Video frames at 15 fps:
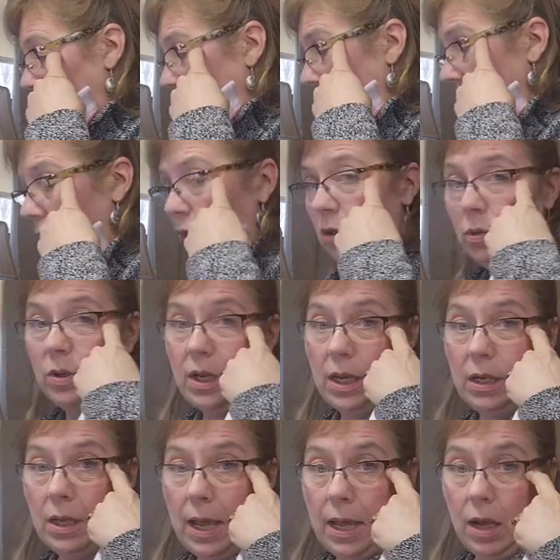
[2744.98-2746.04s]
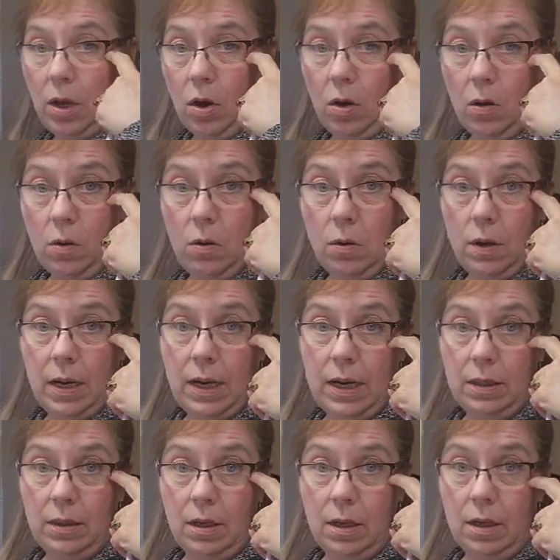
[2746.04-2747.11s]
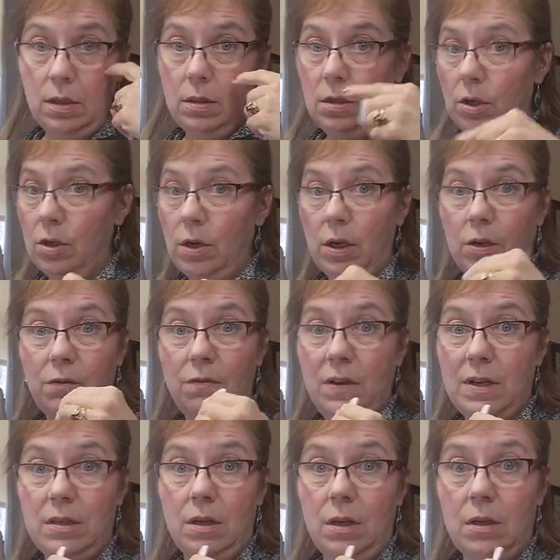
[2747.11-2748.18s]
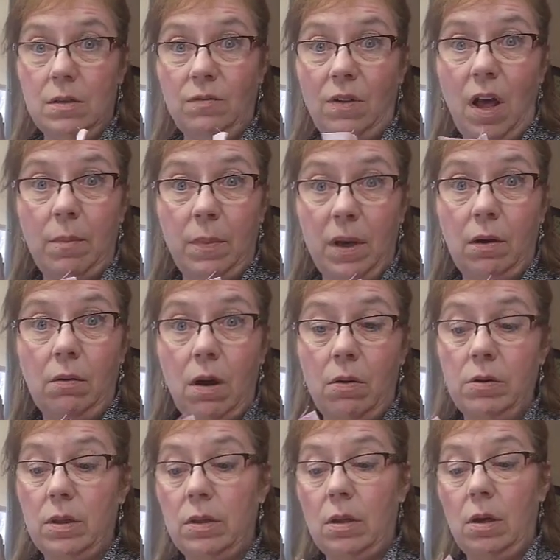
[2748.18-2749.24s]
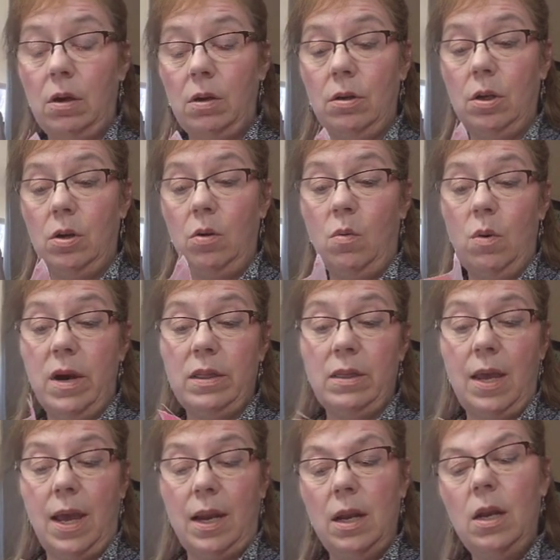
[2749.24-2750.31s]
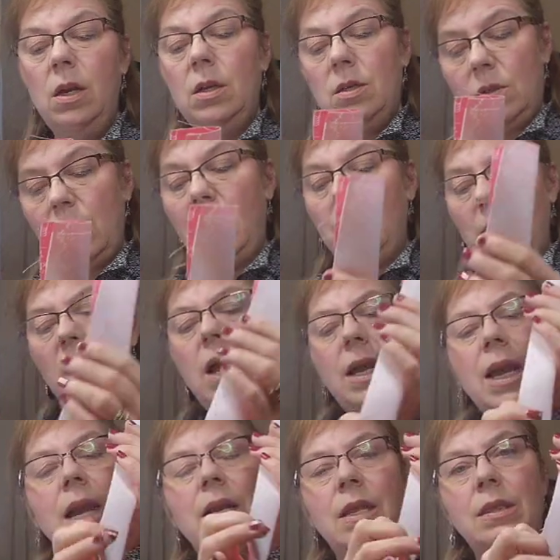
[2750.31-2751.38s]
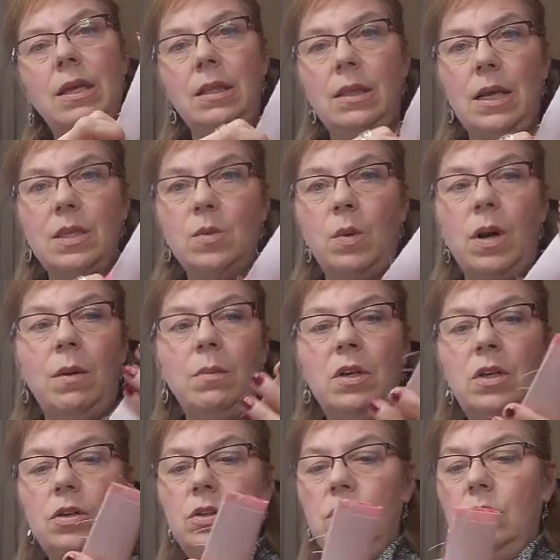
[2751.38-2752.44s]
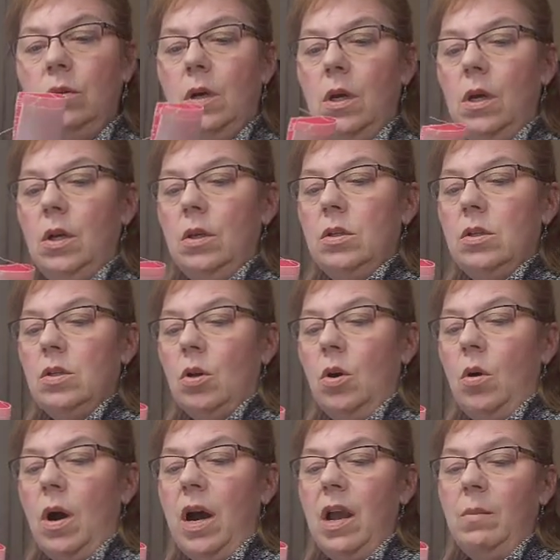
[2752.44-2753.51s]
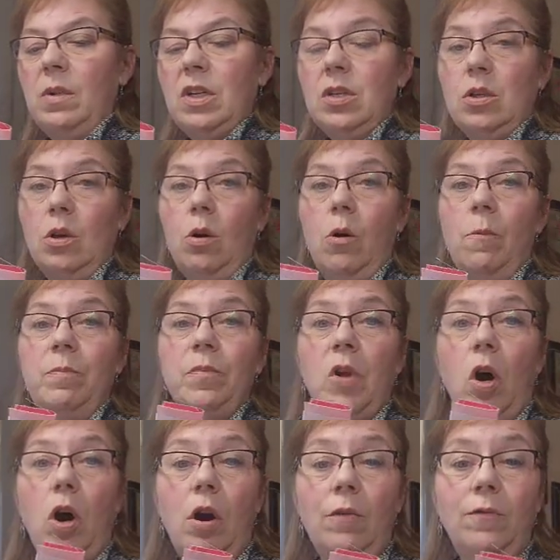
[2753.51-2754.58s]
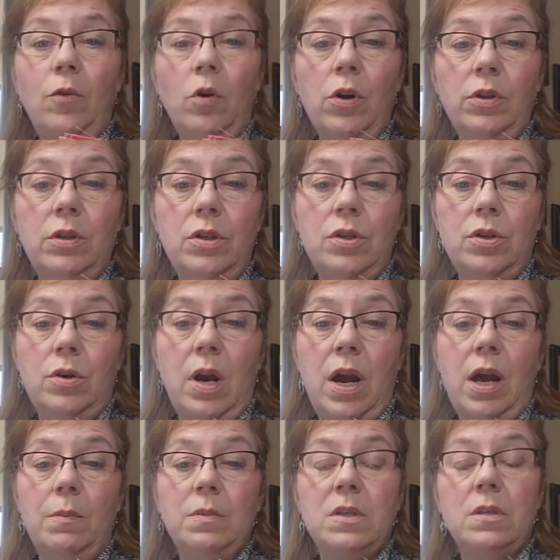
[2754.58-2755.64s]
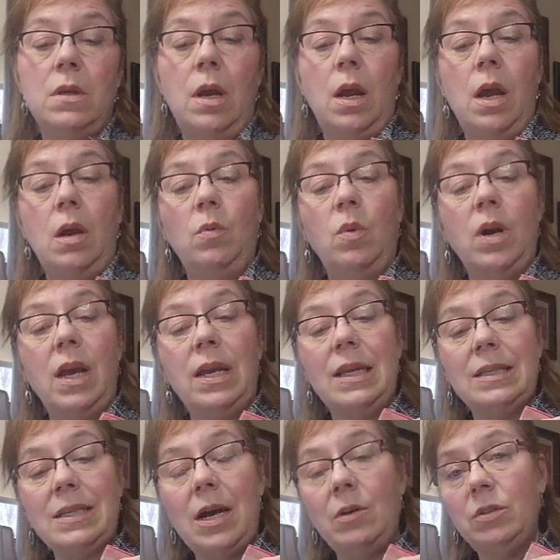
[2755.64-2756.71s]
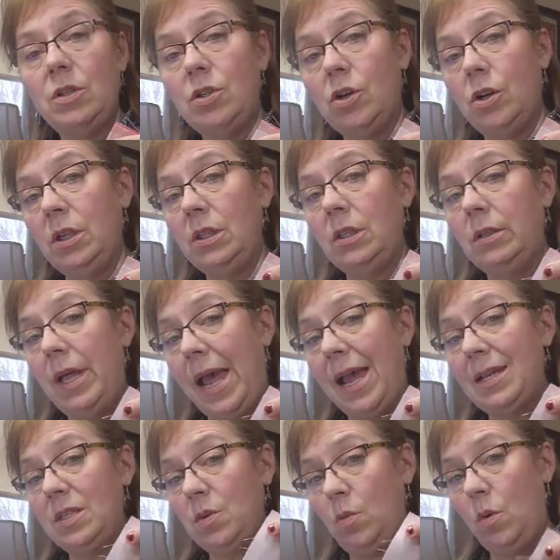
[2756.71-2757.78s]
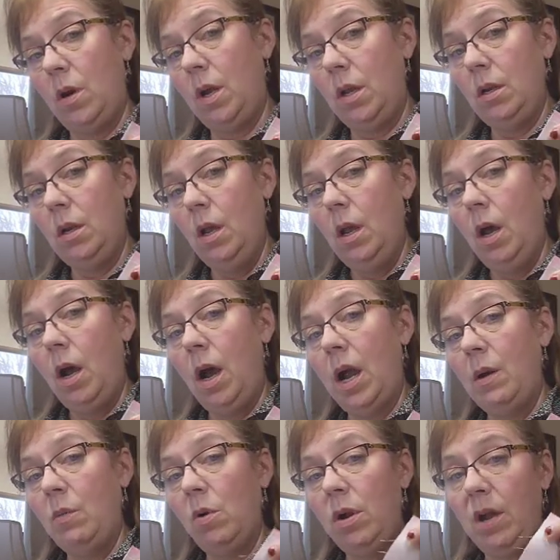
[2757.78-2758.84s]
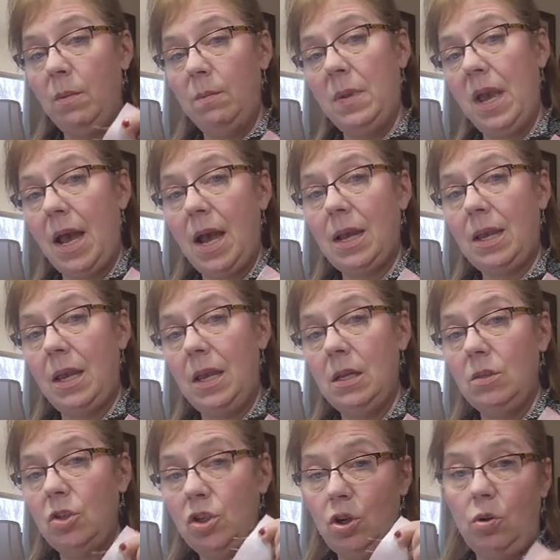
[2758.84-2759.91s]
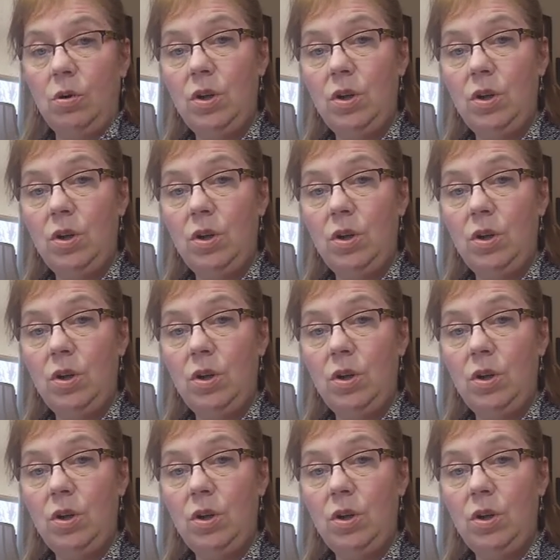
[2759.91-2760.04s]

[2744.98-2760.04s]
that glue can let go and then your interfacing is flopping around in there and you don't want that. So I kind of think that's what I'm going to do. So I'm going to sew all 4 of the straps, and when I get down to turning the last one, I will come back and show